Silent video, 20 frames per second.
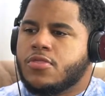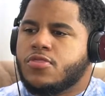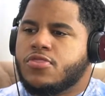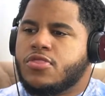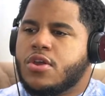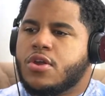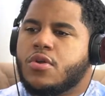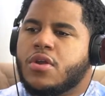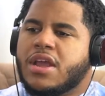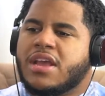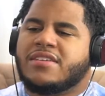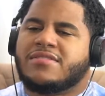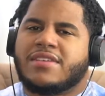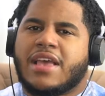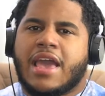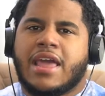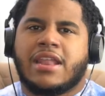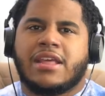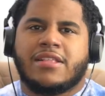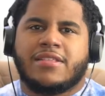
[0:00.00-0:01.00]
there is
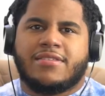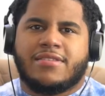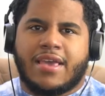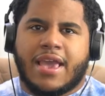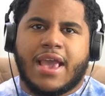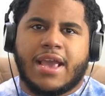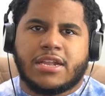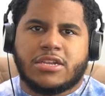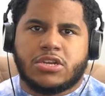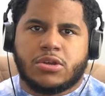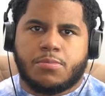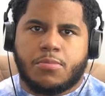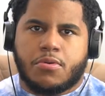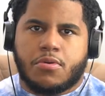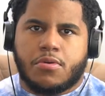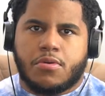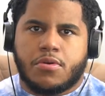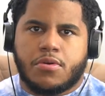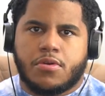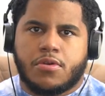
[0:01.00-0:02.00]
an
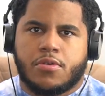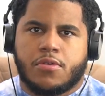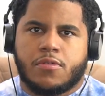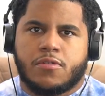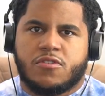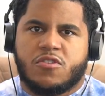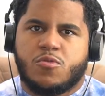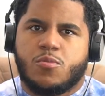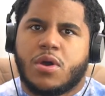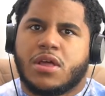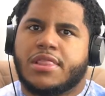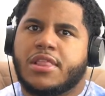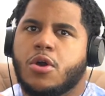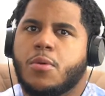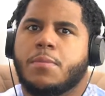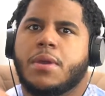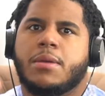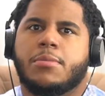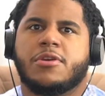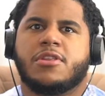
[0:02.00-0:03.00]
intangible to what Lil
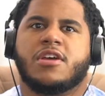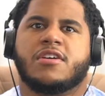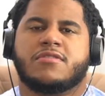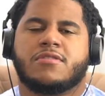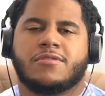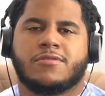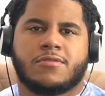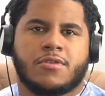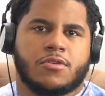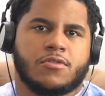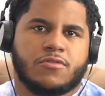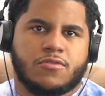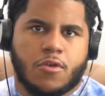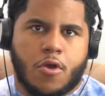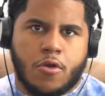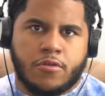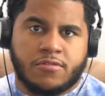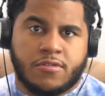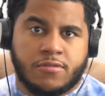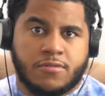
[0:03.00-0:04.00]
Baby does in certain
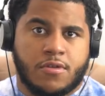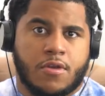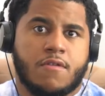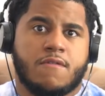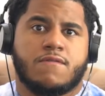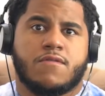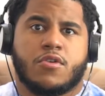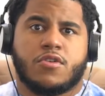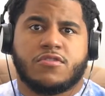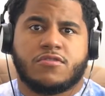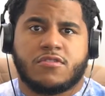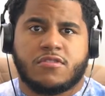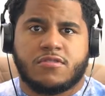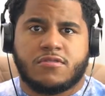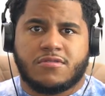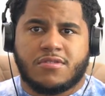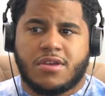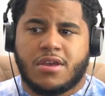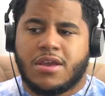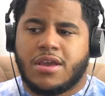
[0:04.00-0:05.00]
songs and certain
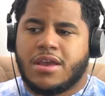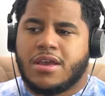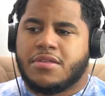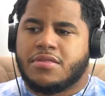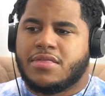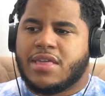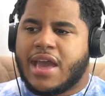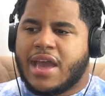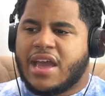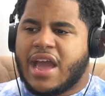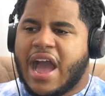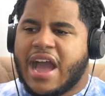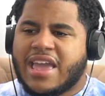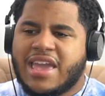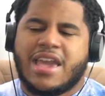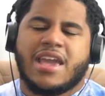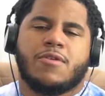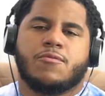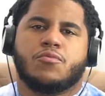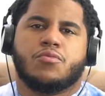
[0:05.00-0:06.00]
verses that I
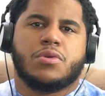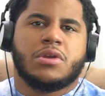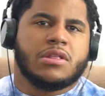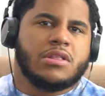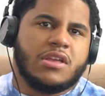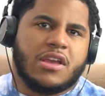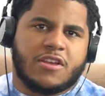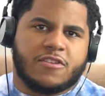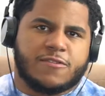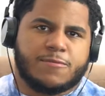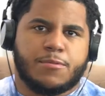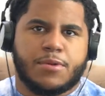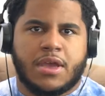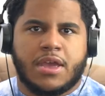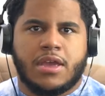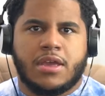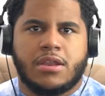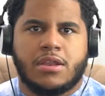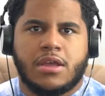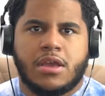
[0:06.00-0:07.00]
can't really
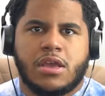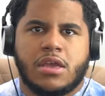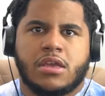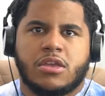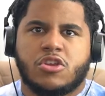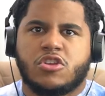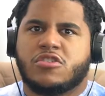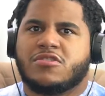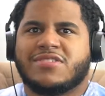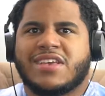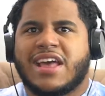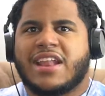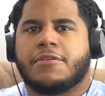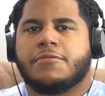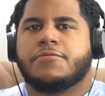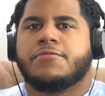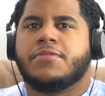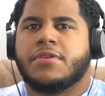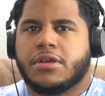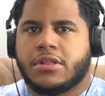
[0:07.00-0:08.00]
explain. You just gotta
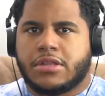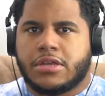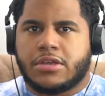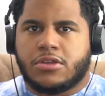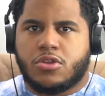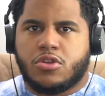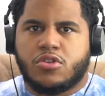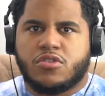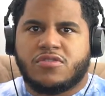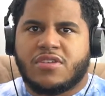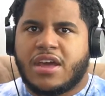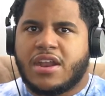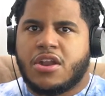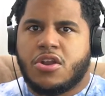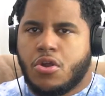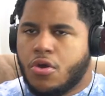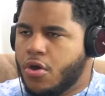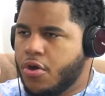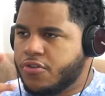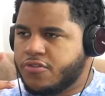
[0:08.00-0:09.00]
feel it. You just gotta
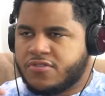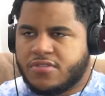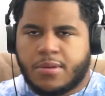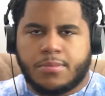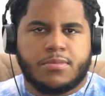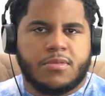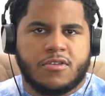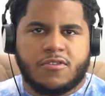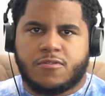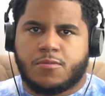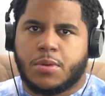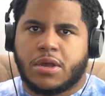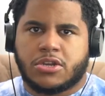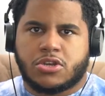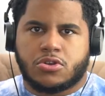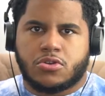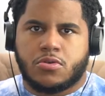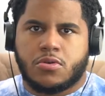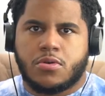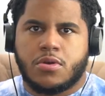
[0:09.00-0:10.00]
know, oh, something
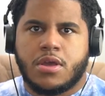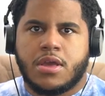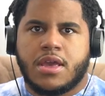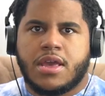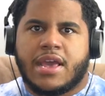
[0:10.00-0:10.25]
special